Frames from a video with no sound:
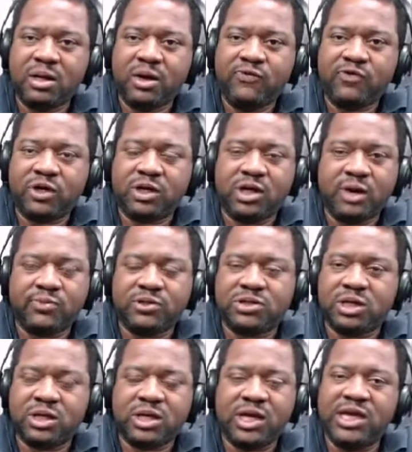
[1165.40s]
for the Clippers
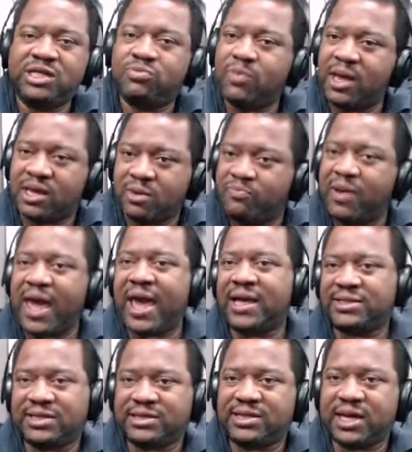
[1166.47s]
to at least make it
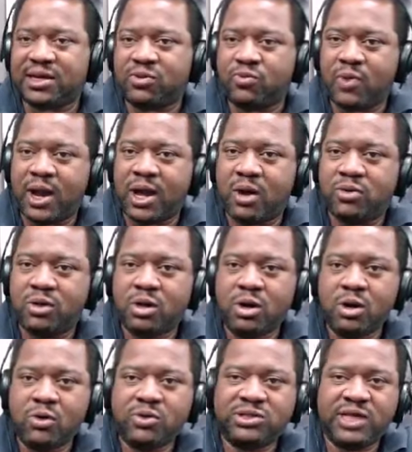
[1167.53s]
past the second round,
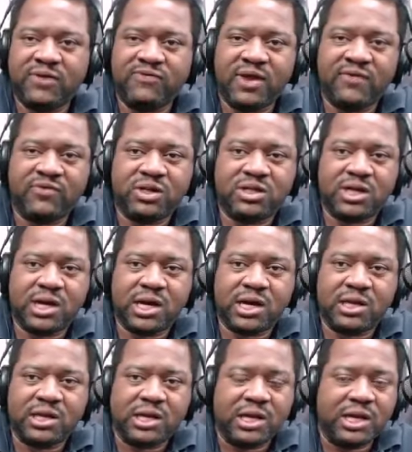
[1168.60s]
which they've never
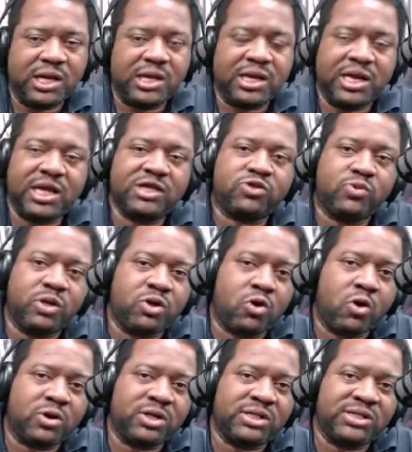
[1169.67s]
done in the history of the
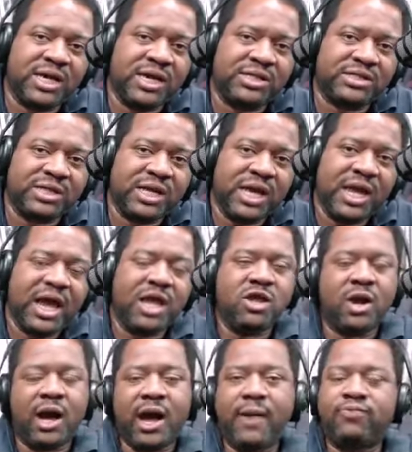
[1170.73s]
organization. And
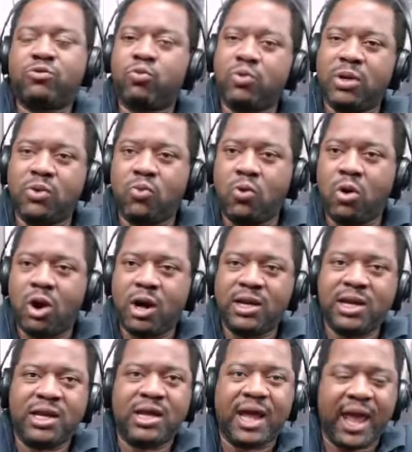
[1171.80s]
you're up 3 1,
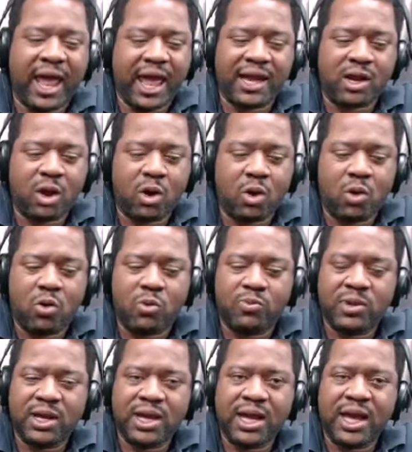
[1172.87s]
and you're at home,
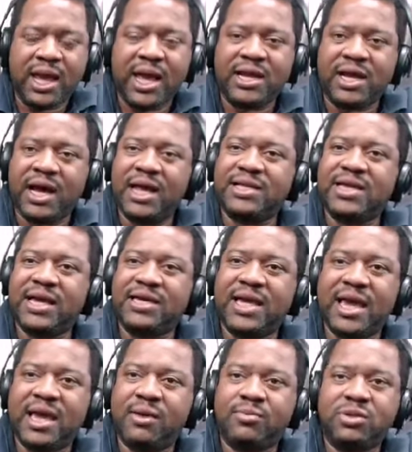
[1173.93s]
and then let that
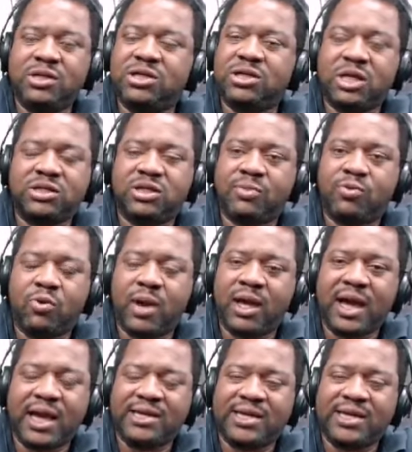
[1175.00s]
game slip away like